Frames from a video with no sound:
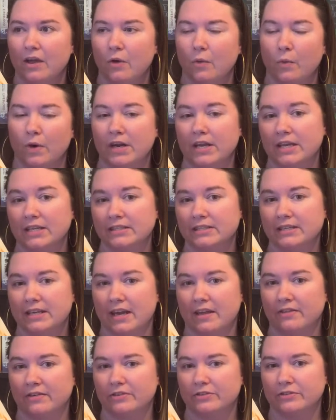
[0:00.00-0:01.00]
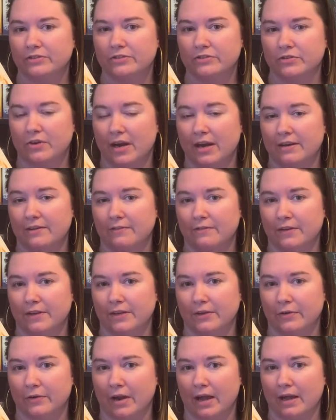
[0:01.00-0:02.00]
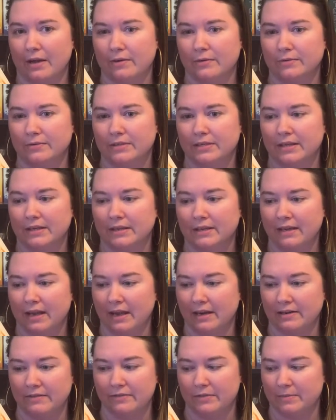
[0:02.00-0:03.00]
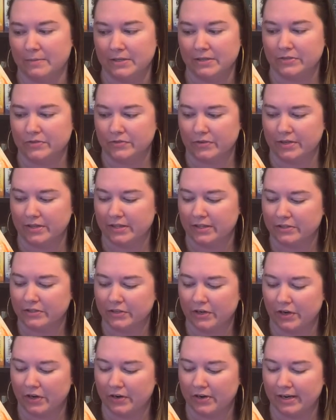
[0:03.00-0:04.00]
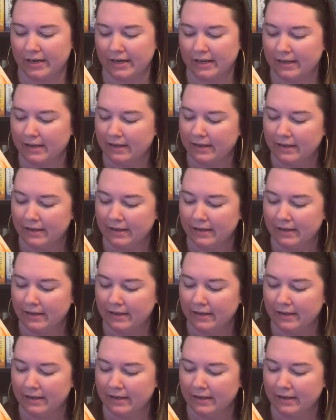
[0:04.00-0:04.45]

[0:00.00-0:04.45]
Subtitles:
working together to try to figure out kind of the mystery that's occurring.